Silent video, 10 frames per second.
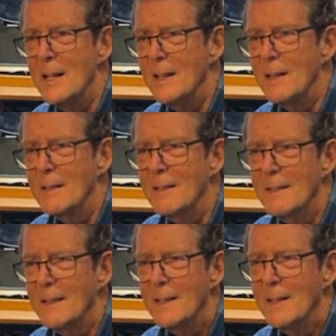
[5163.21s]

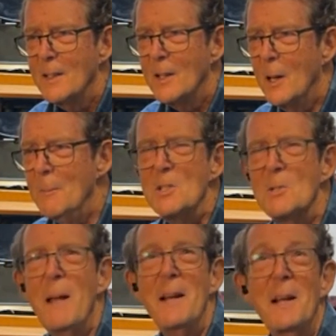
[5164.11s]
come and
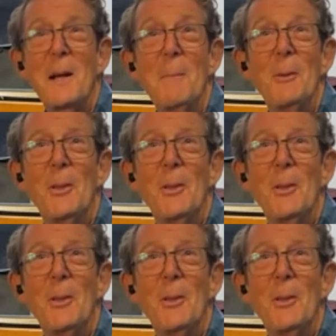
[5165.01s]
spend a couple